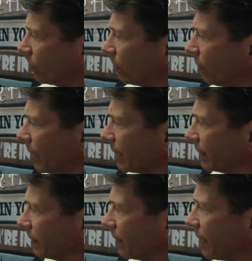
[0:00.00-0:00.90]
All
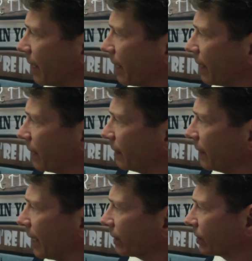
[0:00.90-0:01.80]
right, and the
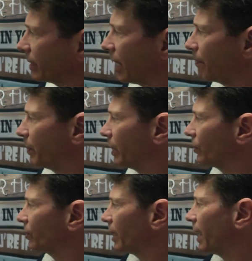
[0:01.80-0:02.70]
next step
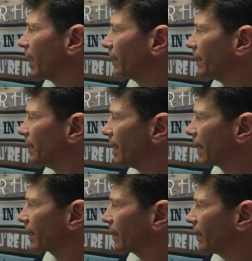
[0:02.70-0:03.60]
is to add the
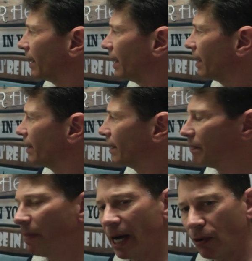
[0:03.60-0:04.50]
neck, head,
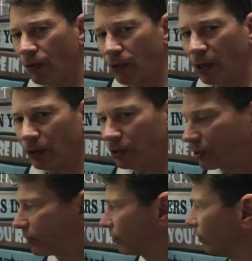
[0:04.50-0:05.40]
and mouth on the
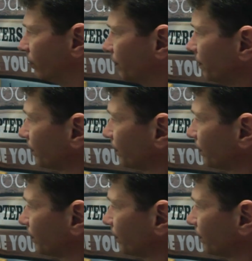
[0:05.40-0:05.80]
turtle.